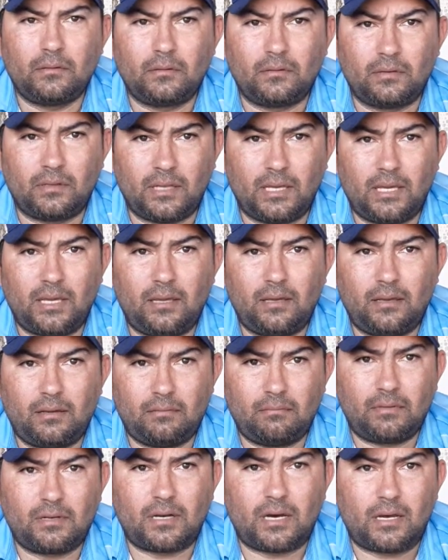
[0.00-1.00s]
They
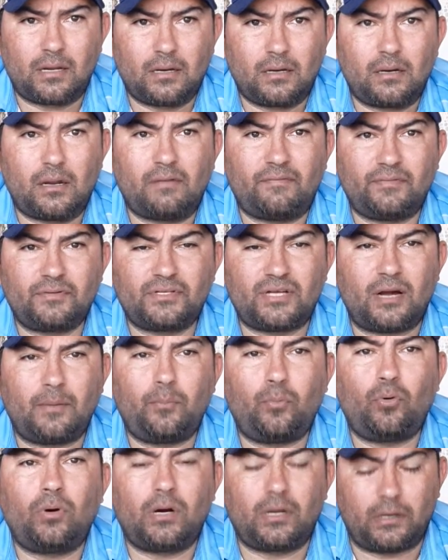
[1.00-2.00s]
caught it off of
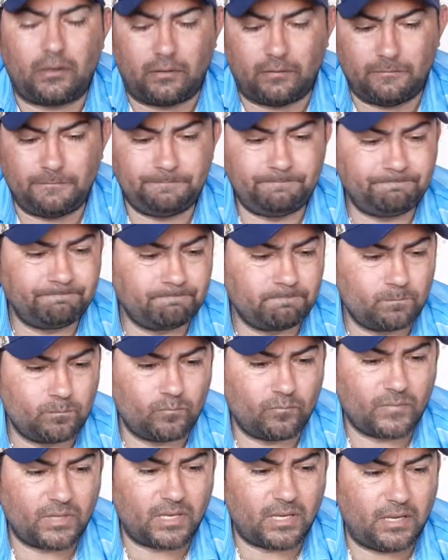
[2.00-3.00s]
Topwater.
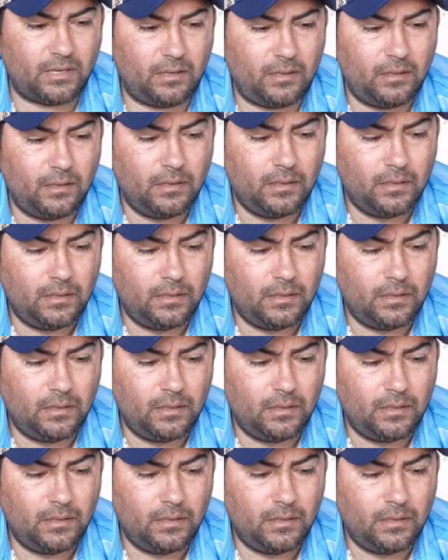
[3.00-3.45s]
Okay?